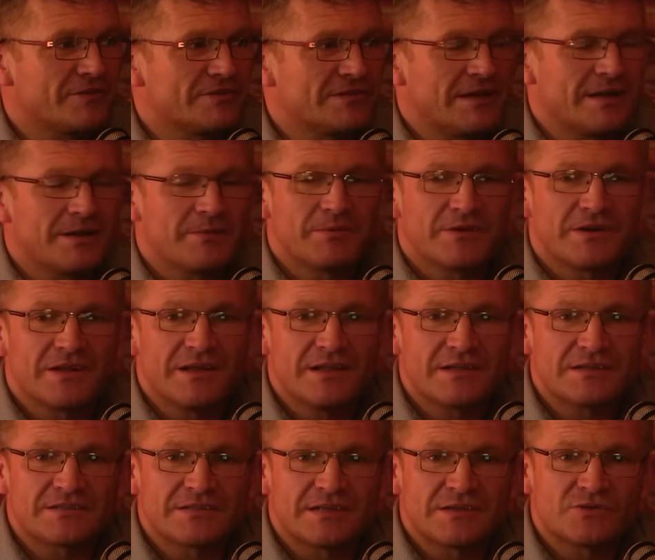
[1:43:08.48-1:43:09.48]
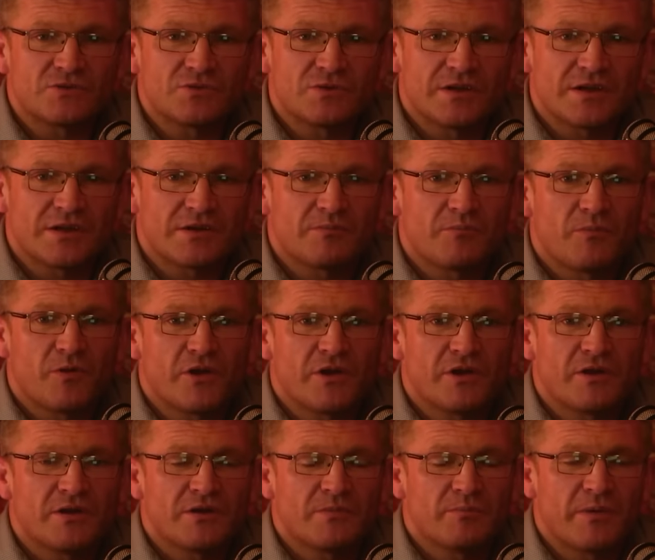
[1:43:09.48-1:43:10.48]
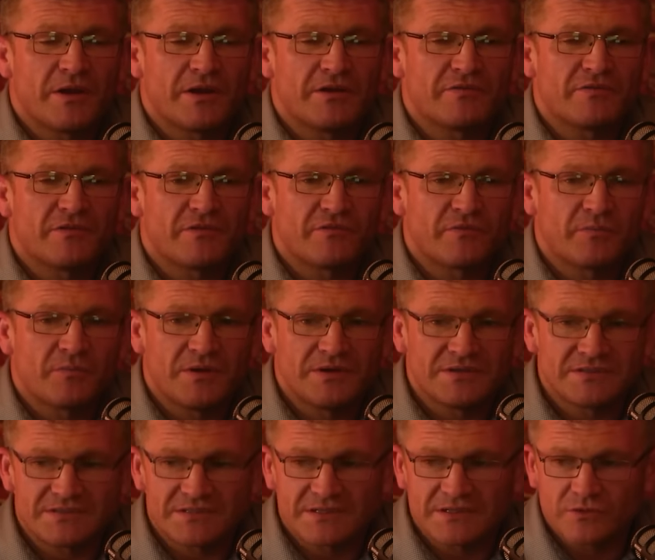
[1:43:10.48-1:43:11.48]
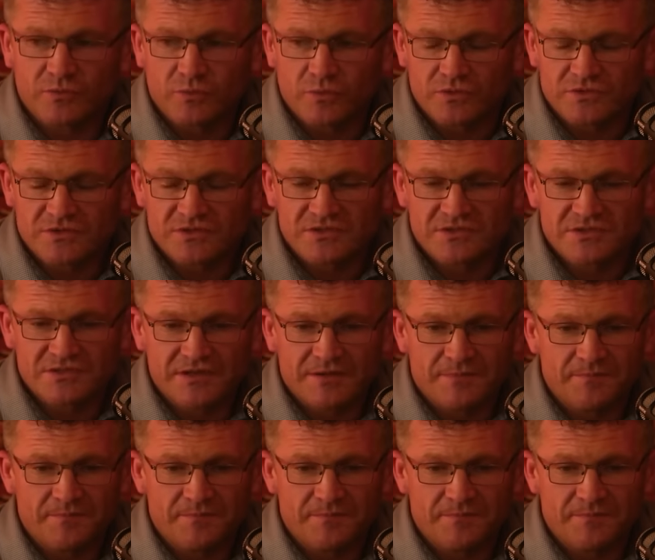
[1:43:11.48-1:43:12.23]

there's anybody else that you think might benefit from listening to us,